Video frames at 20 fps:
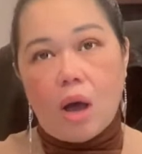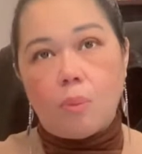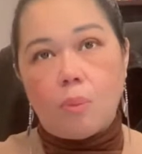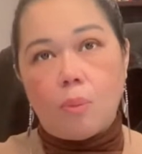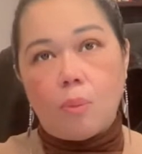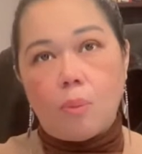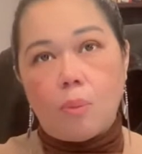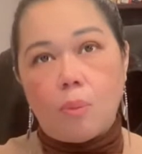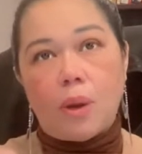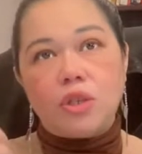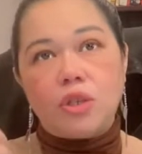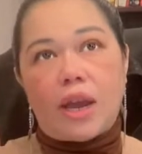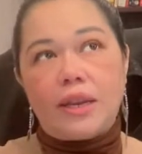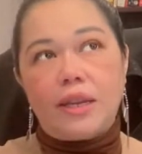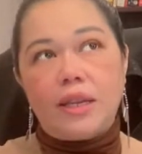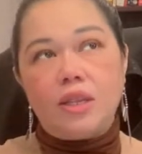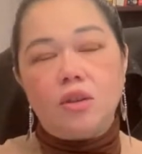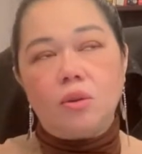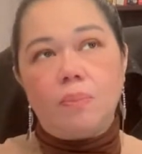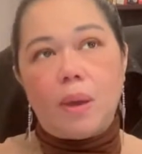how much I need
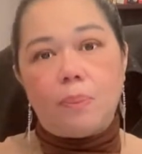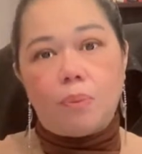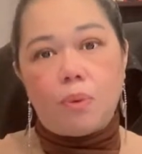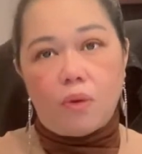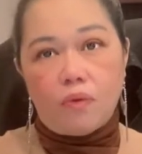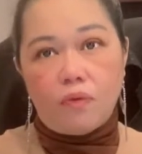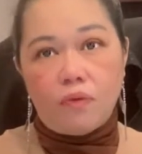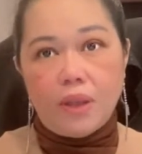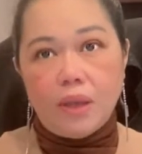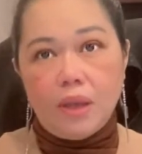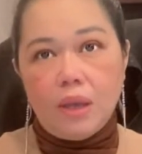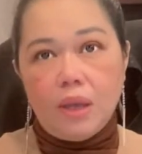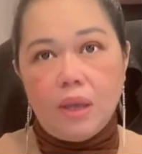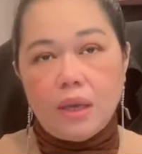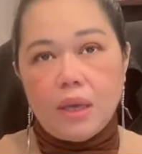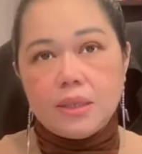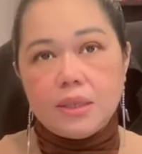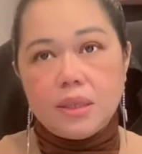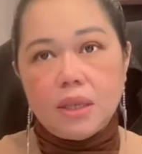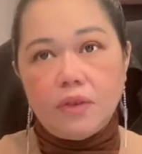to make profit.
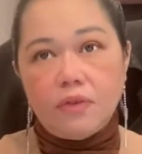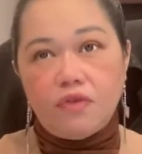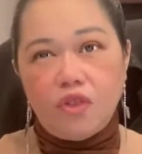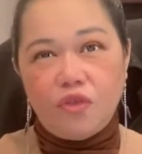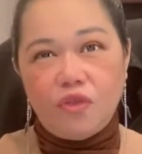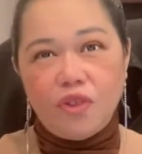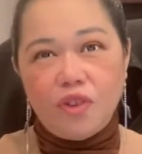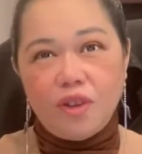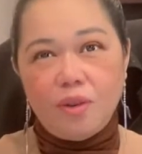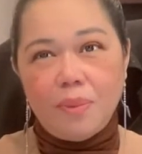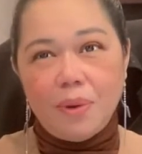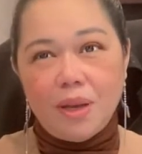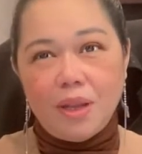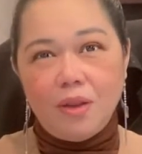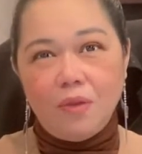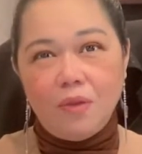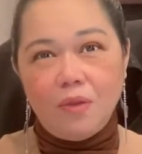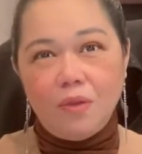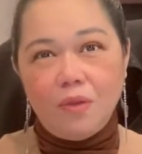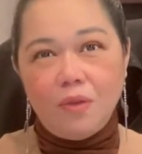It's the
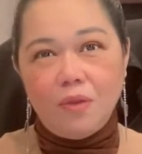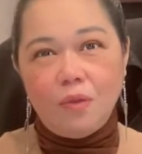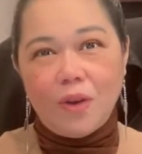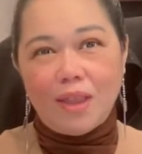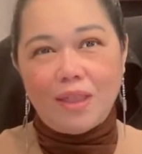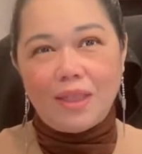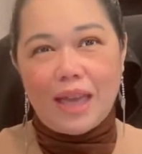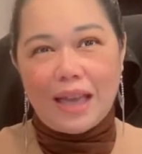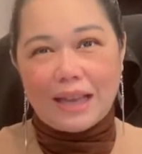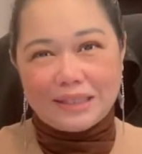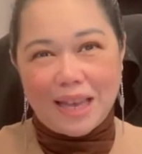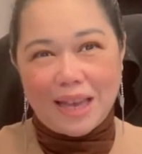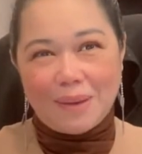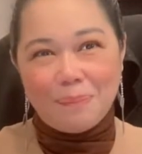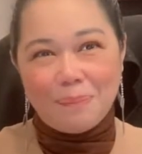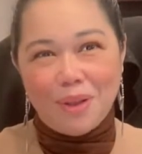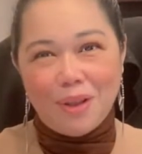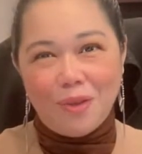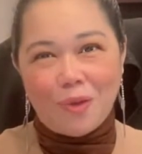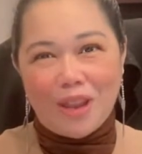fulfillment when
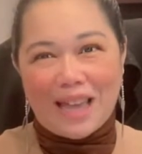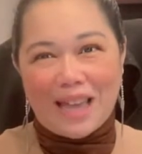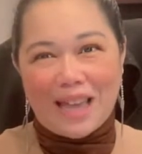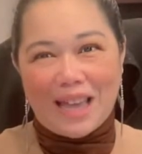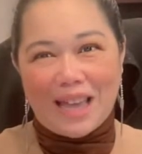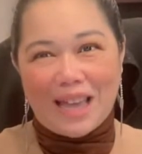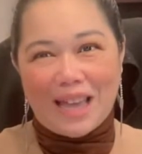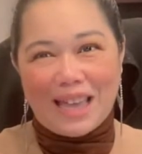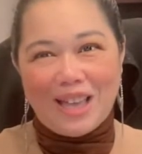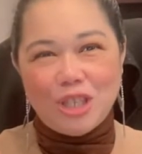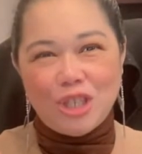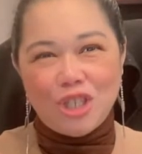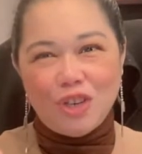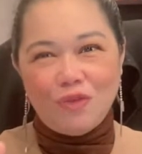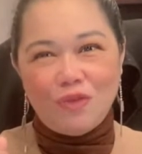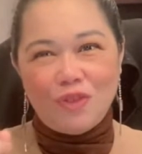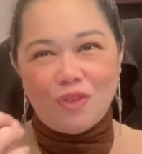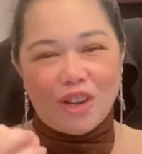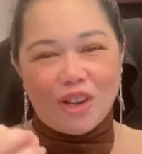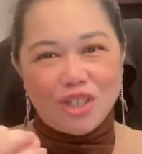I achieved
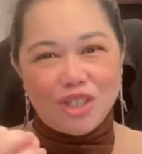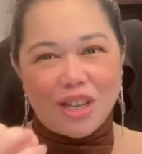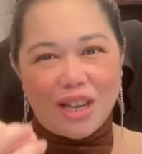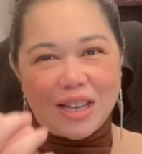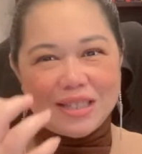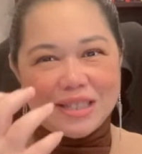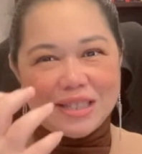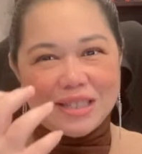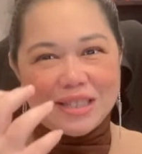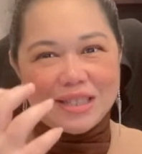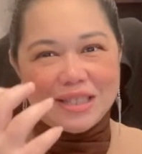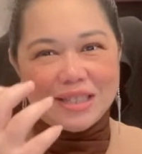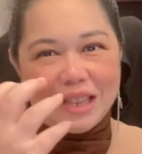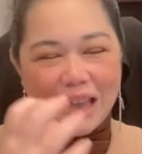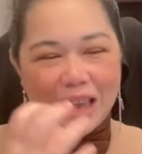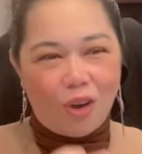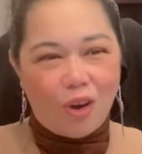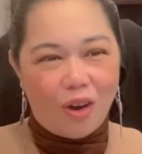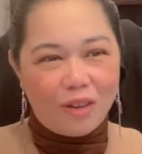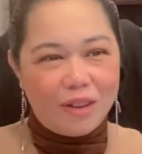the franchise and I
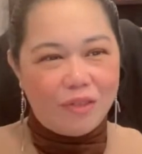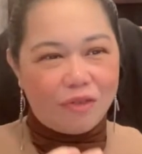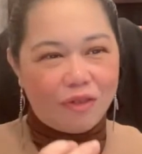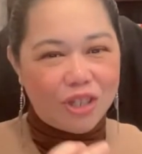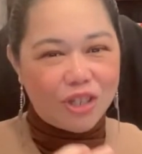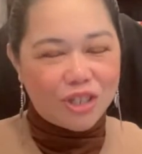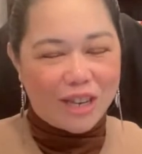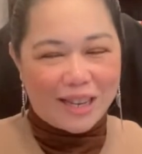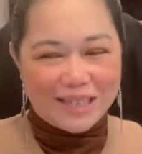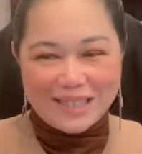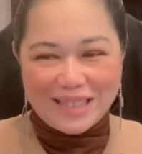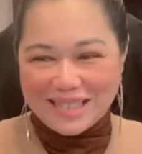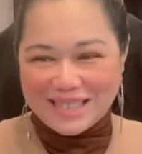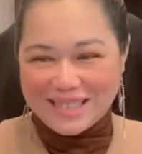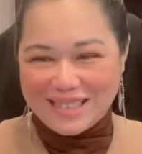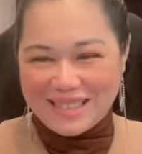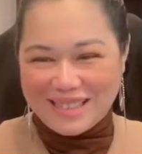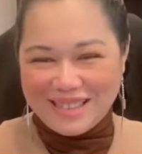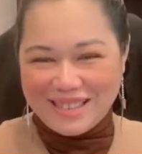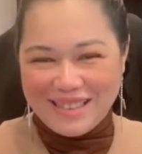got the franchise
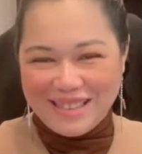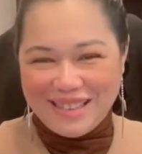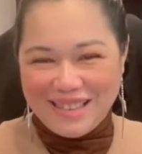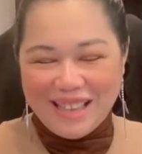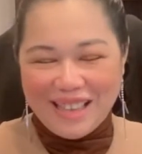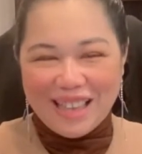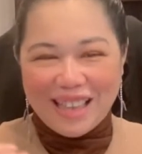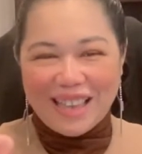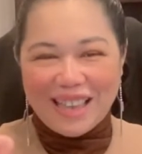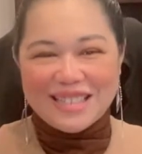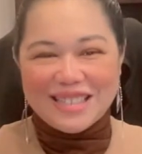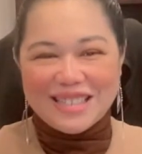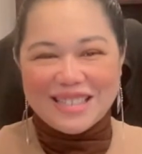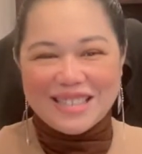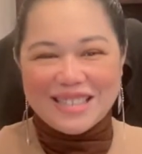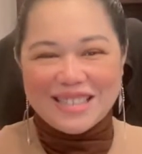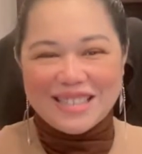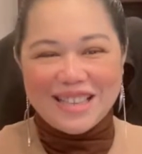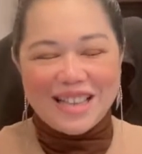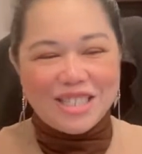license. It's
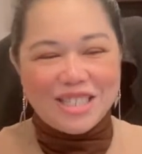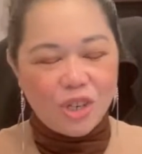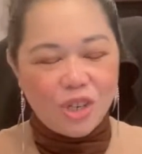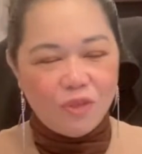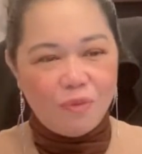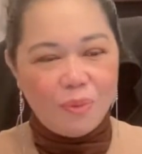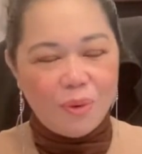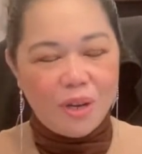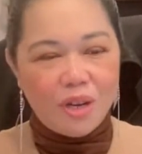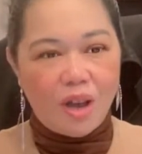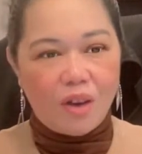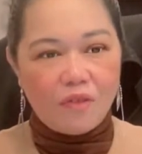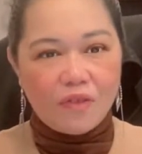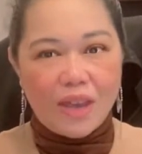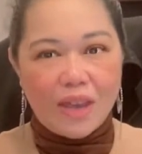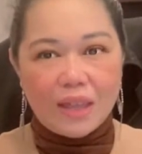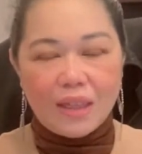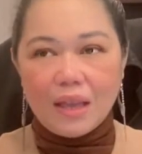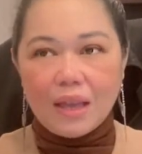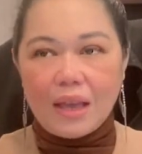the achievement of
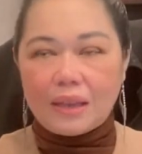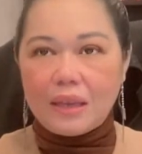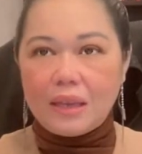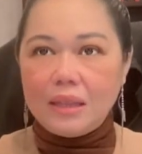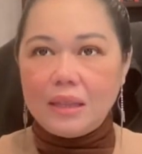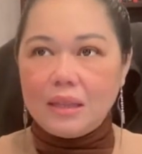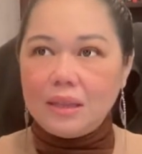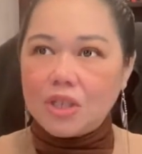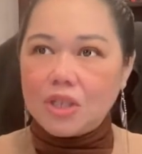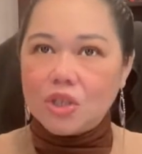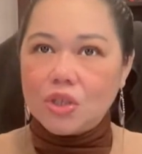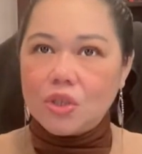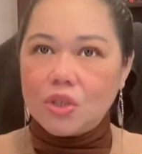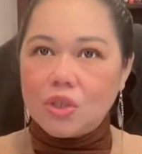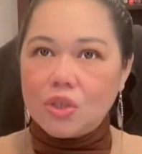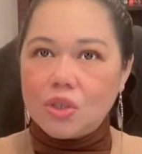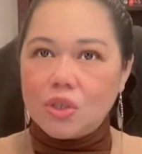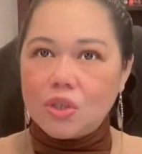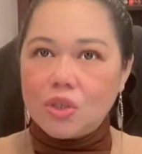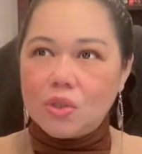getting an
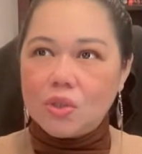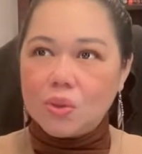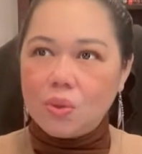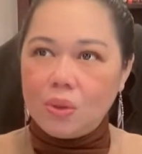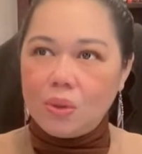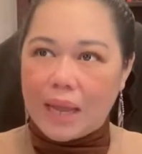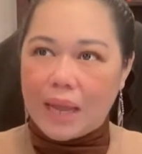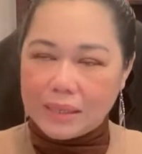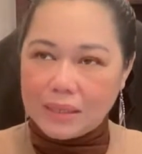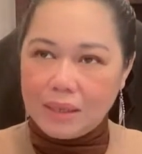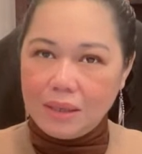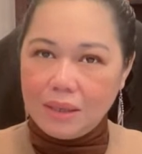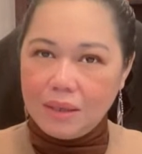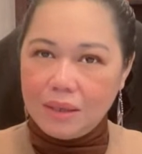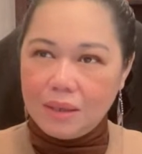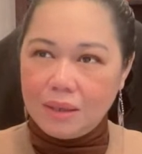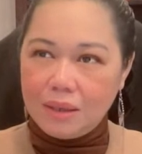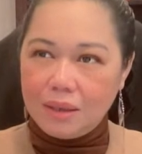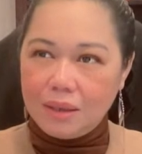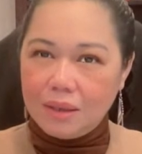international school license
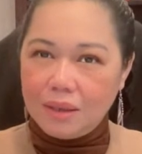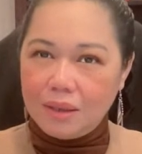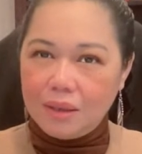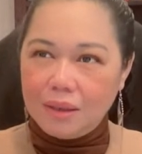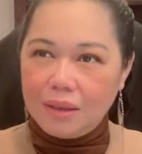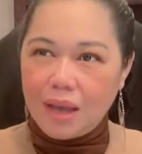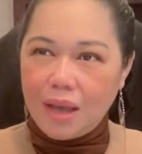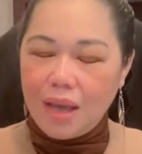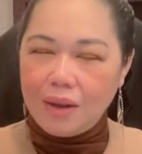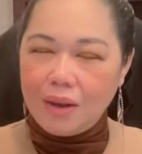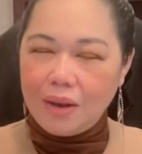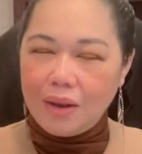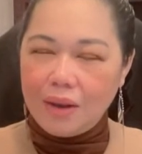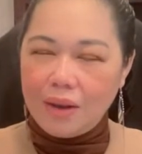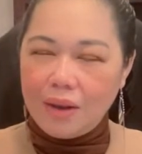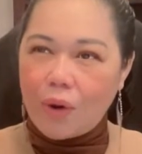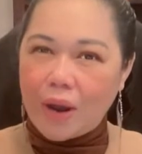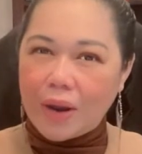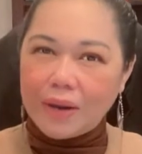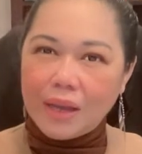and
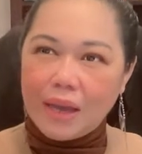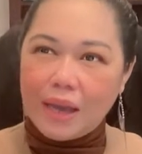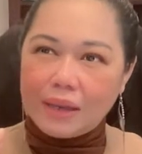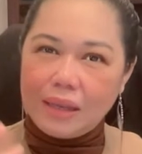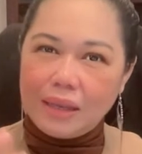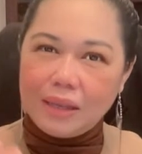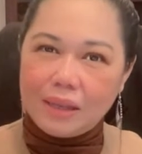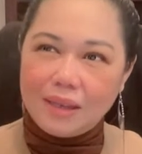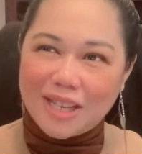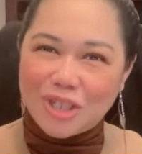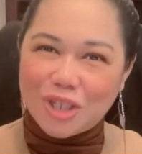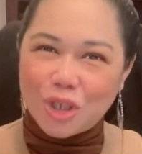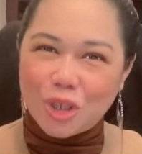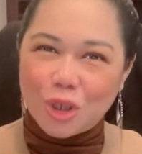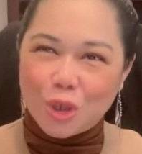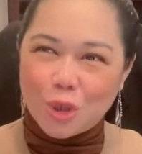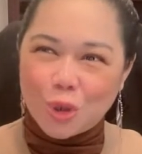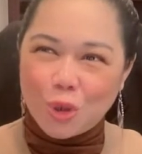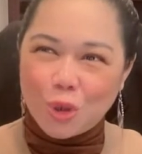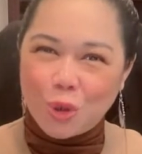running an
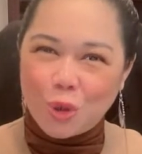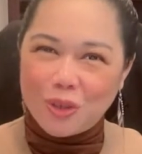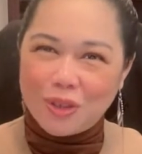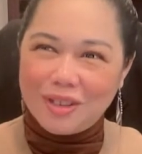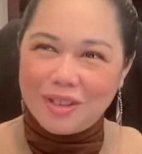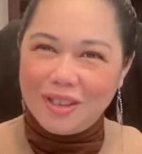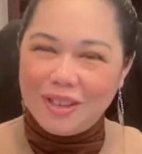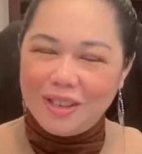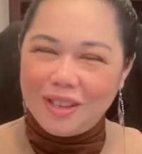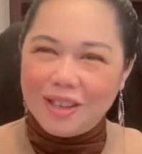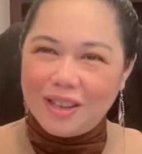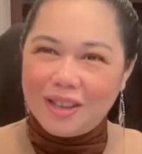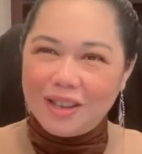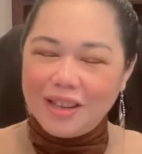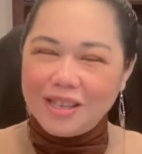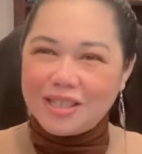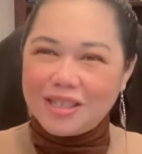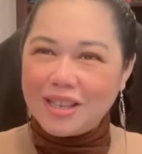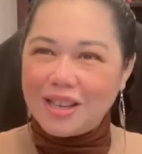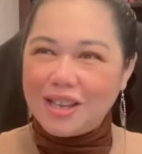international school.
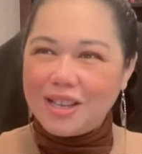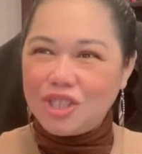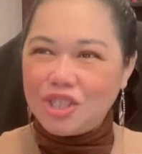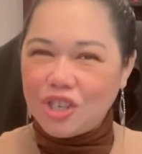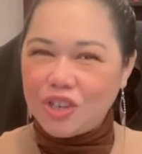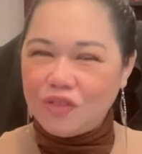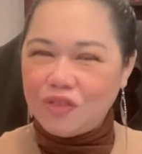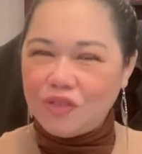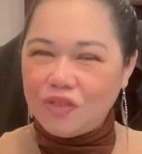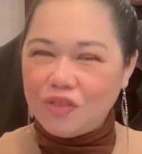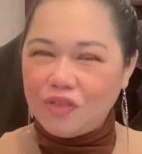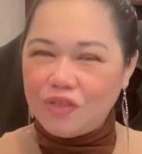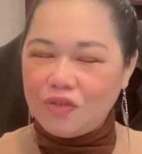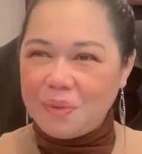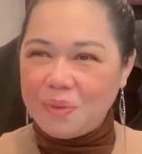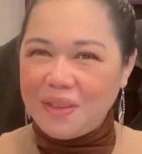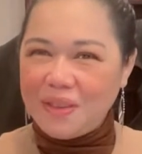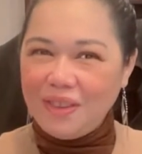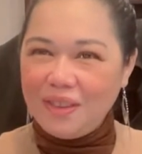It's the achievement